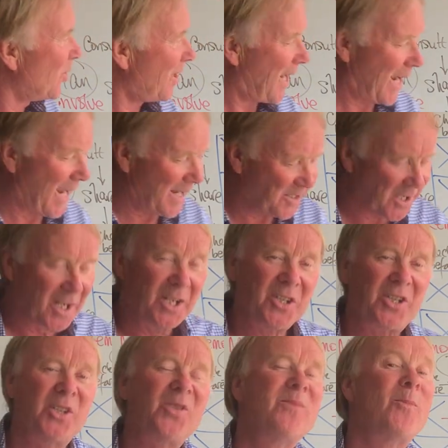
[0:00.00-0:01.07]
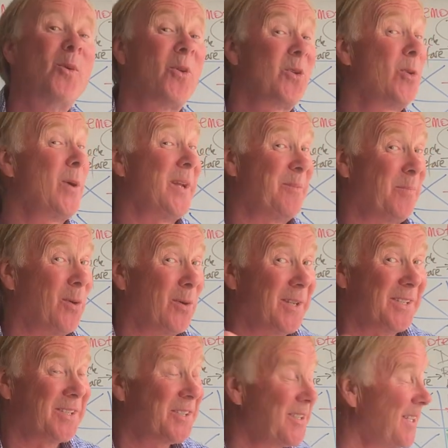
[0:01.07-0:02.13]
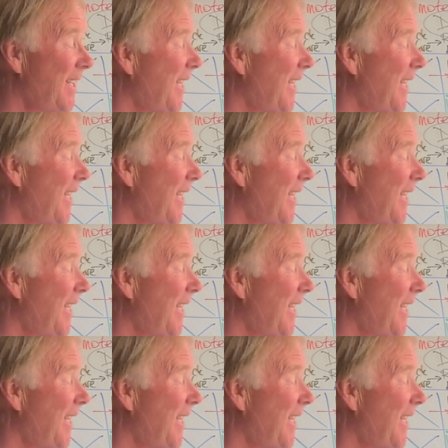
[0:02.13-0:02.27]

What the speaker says: want to add two more quick points to